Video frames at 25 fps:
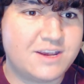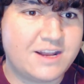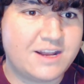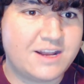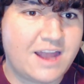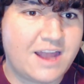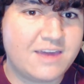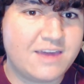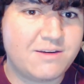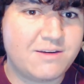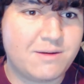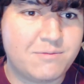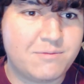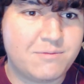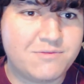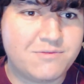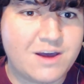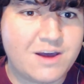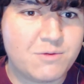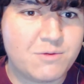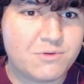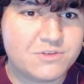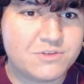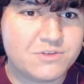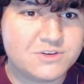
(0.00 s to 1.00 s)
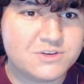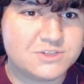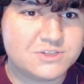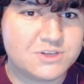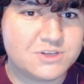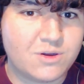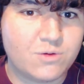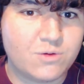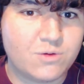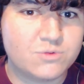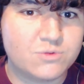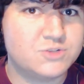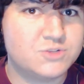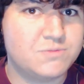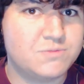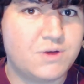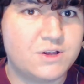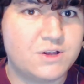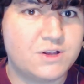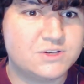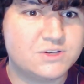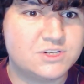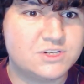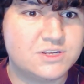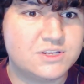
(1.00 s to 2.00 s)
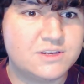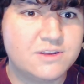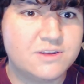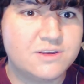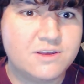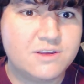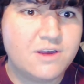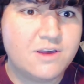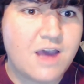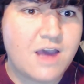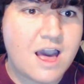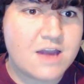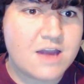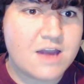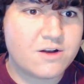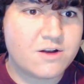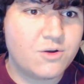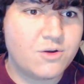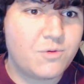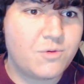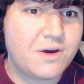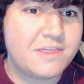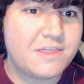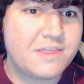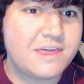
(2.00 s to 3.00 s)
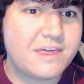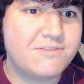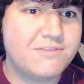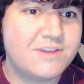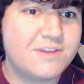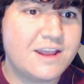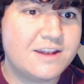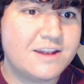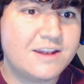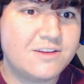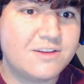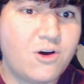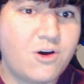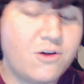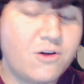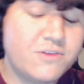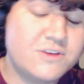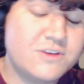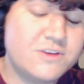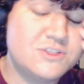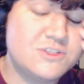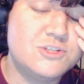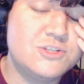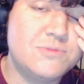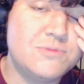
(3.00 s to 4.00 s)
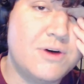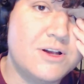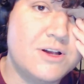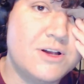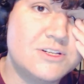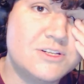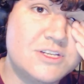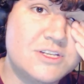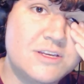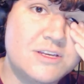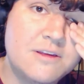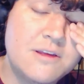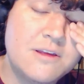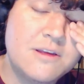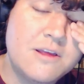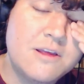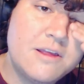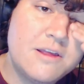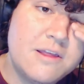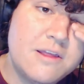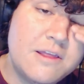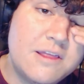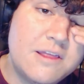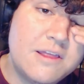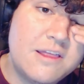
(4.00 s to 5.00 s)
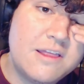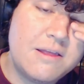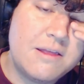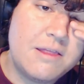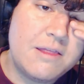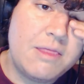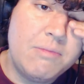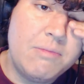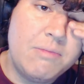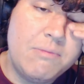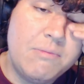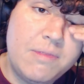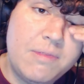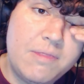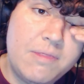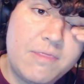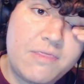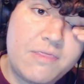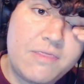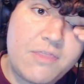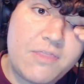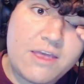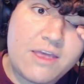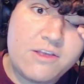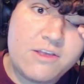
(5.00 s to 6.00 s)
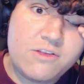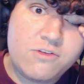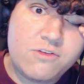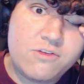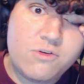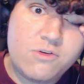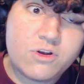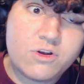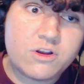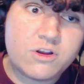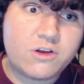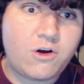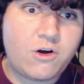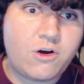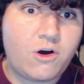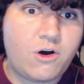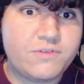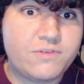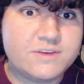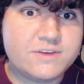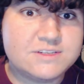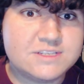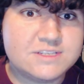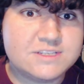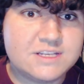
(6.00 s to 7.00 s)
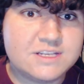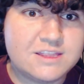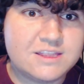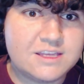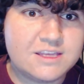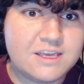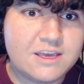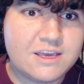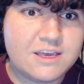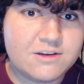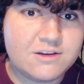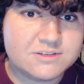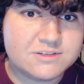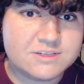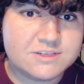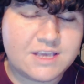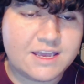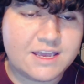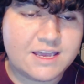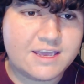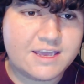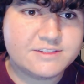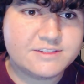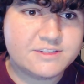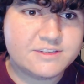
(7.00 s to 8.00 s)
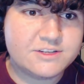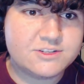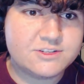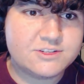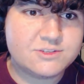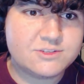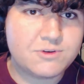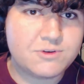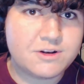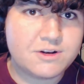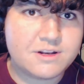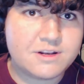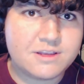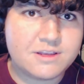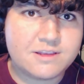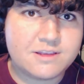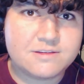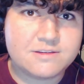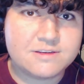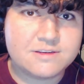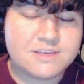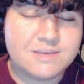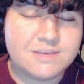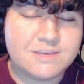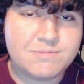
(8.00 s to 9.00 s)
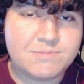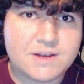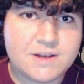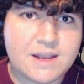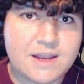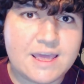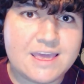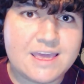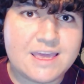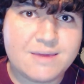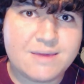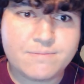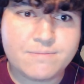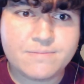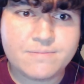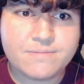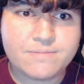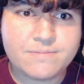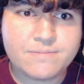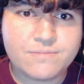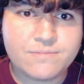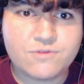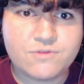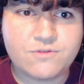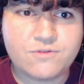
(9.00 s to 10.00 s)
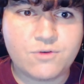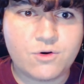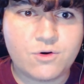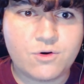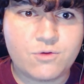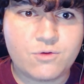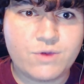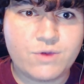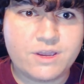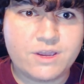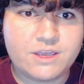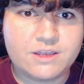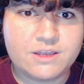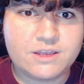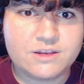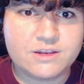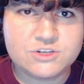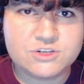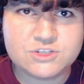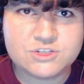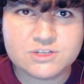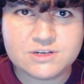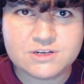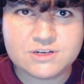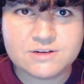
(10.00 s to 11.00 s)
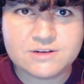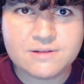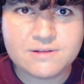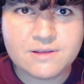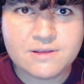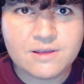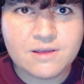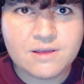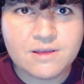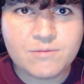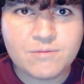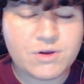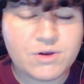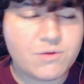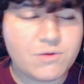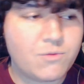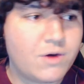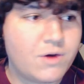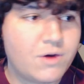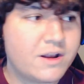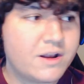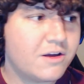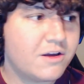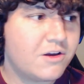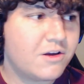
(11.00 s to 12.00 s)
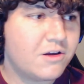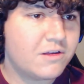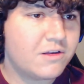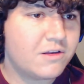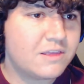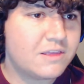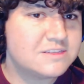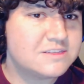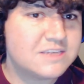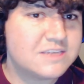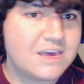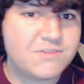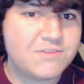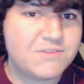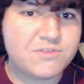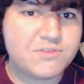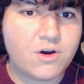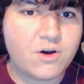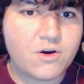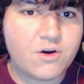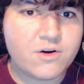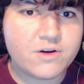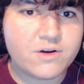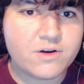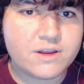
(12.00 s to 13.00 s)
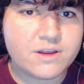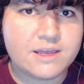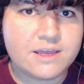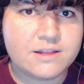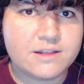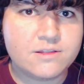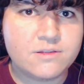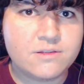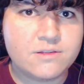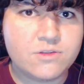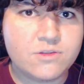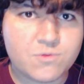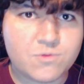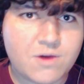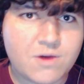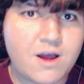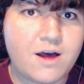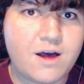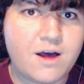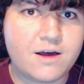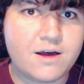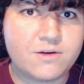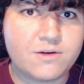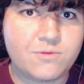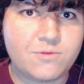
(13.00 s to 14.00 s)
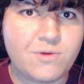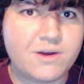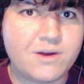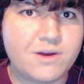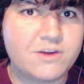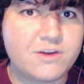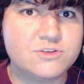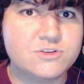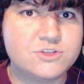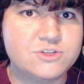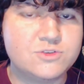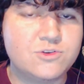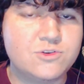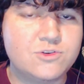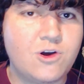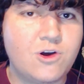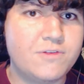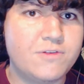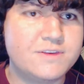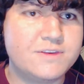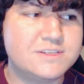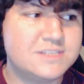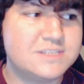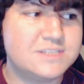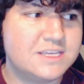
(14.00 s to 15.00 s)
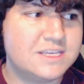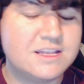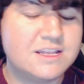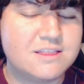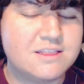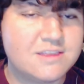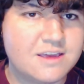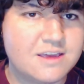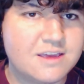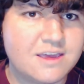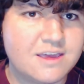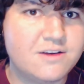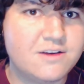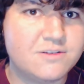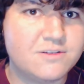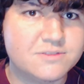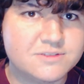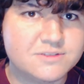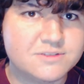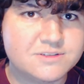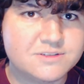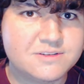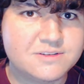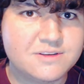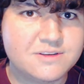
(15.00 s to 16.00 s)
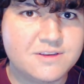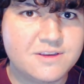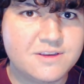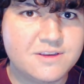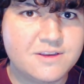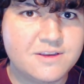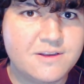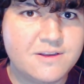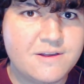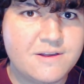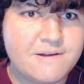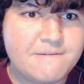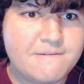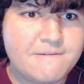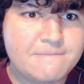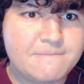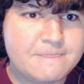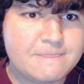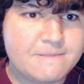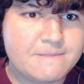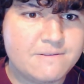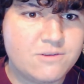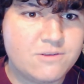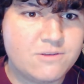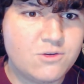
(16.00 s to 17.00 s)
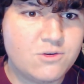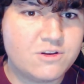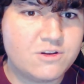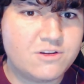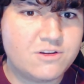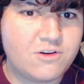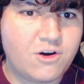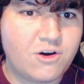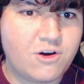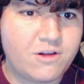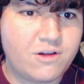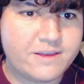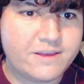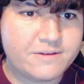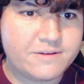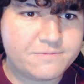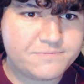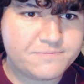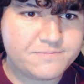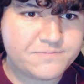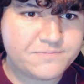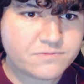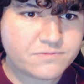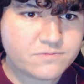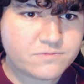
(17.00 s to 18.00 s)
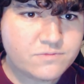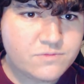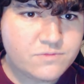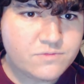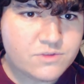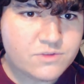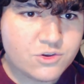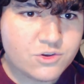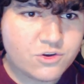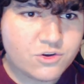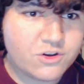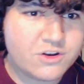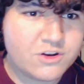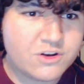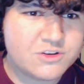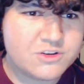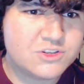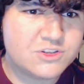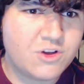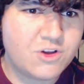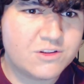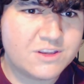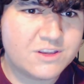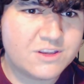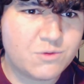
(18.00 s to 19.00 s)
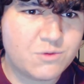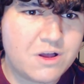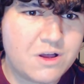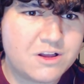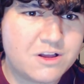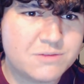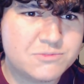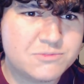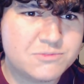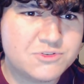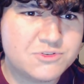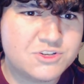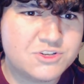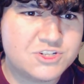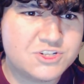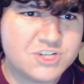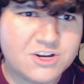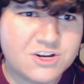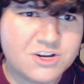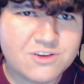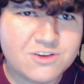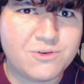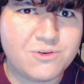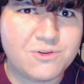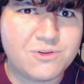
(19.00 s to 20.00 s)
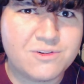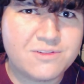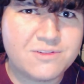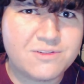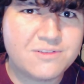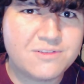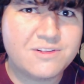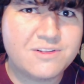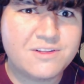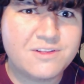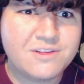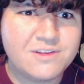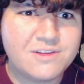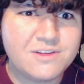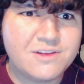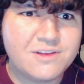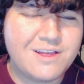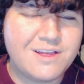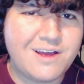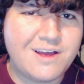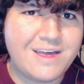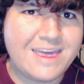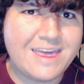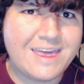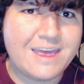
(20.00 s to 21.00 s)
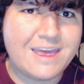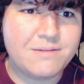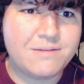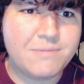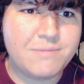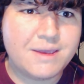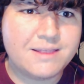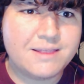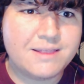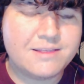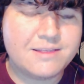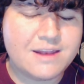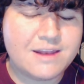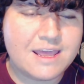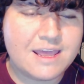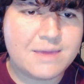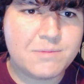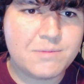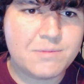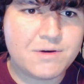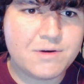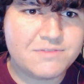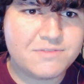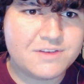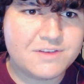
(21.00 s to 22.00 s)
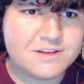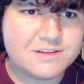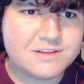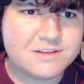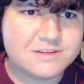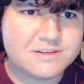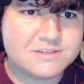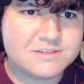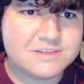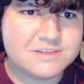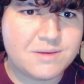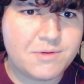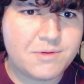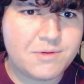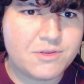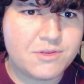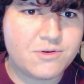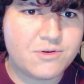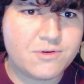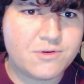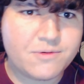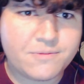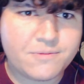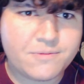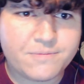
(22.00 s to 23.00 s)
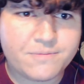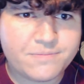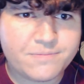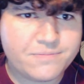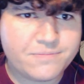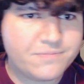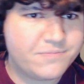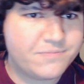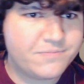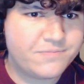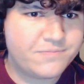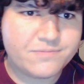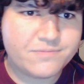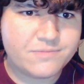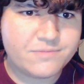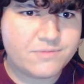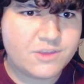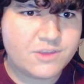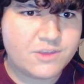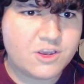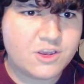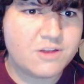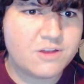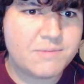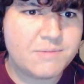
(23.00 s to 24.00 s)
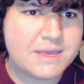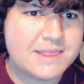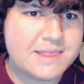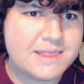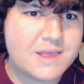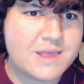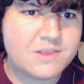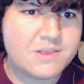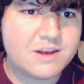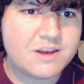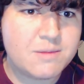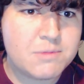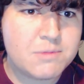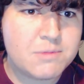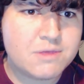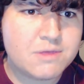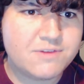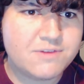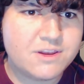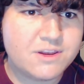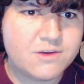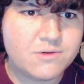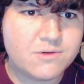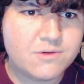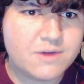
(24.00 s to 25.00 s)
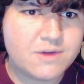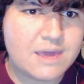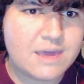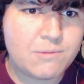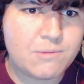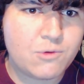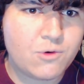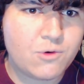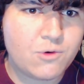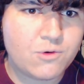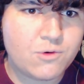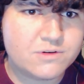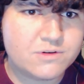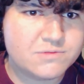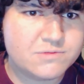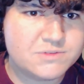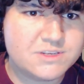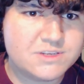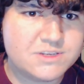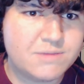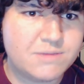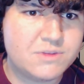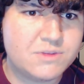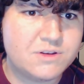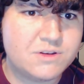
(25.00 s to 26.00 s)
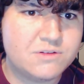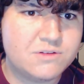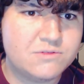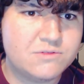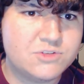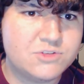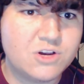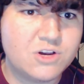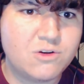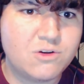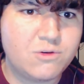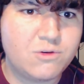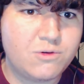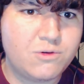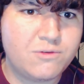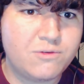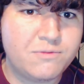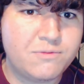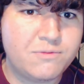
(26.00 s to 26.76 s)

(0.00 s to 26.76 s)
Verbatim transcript: I, I'm fine with just old Jumanji. I don't know why they even had to call this Jumanji that you, you could have called this anything else. I guess they just wanted to, to keep the name for recognition. But why not? It's Kevin Hart and The Rock. Why couldn't you call this anything else? You could call it. You could have just called it Welcome to the Jungle, and made the name of it some other. You could have made that the name of the video game or something. Jungle.